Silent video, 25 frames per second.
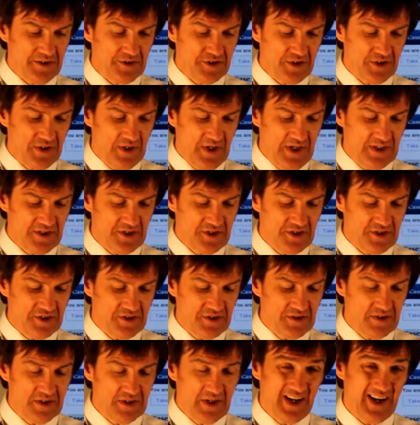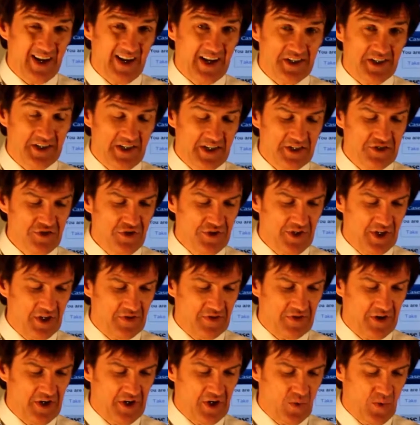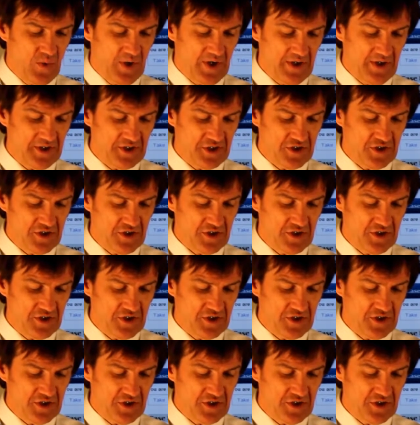So let's do that very quickly.